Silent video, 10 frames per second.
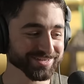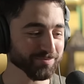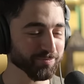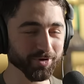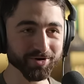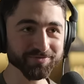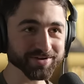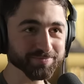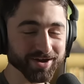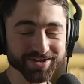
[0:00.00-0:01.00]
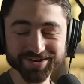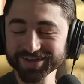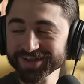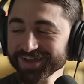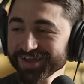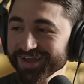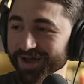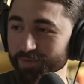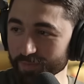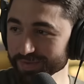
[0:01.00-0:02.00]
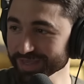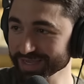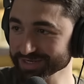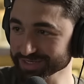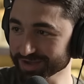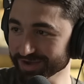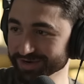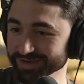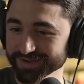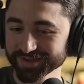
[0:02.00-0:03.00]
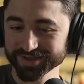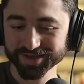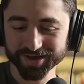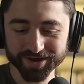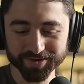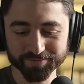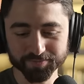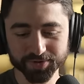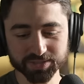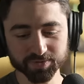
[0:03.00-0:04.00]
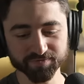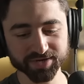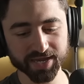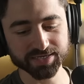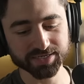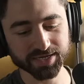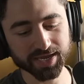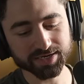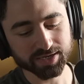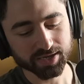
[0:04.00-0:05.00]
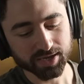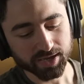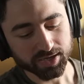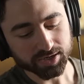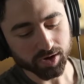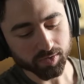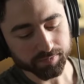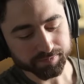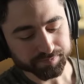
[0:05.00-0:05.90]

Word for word: it's a perfect pun. I'm hoping it catches on. Oh. Um, but he's been fantastic. And, you know,